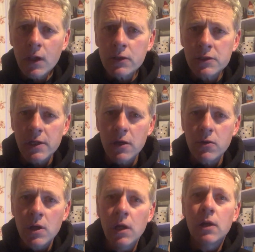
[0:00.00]
so
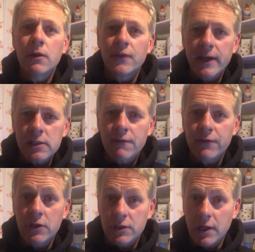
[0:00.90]
that's the
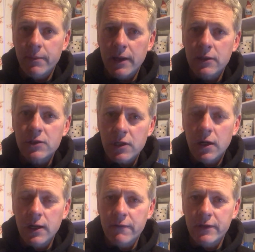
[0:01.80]
first thing about the
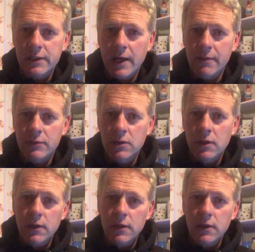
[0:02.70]
style of exams.